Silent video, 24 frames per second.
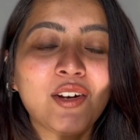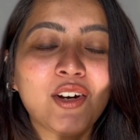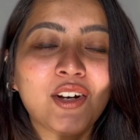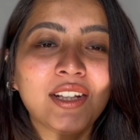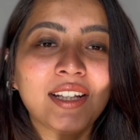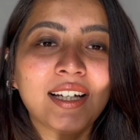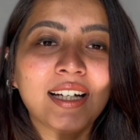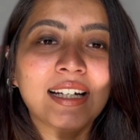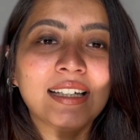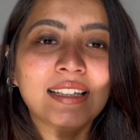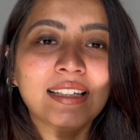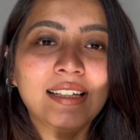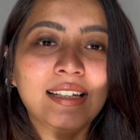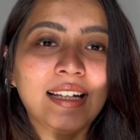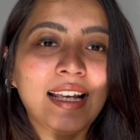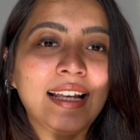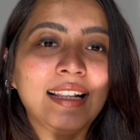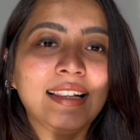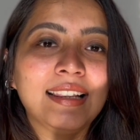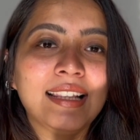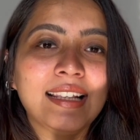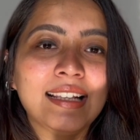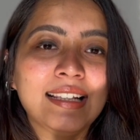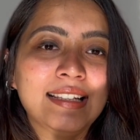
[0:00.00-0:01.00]
or the other
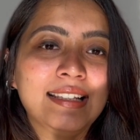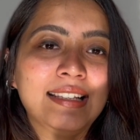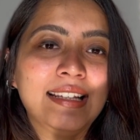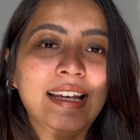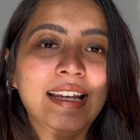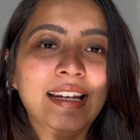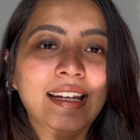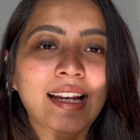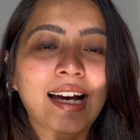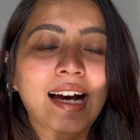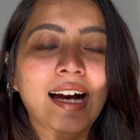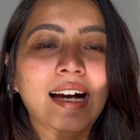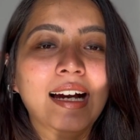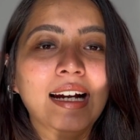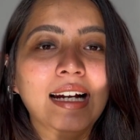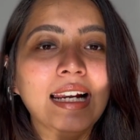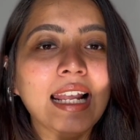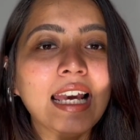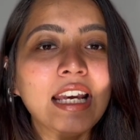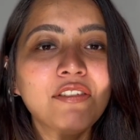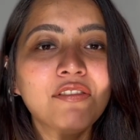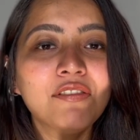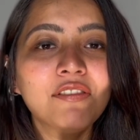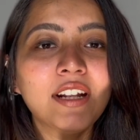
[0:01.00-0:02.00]
like this in our
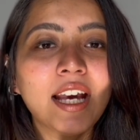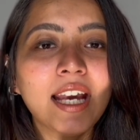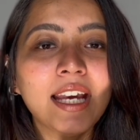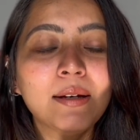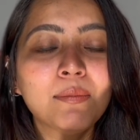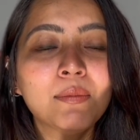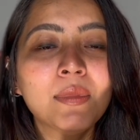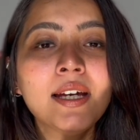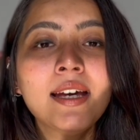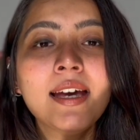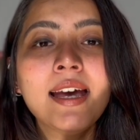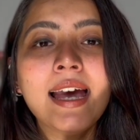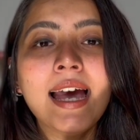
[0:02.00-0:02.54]
lifetime,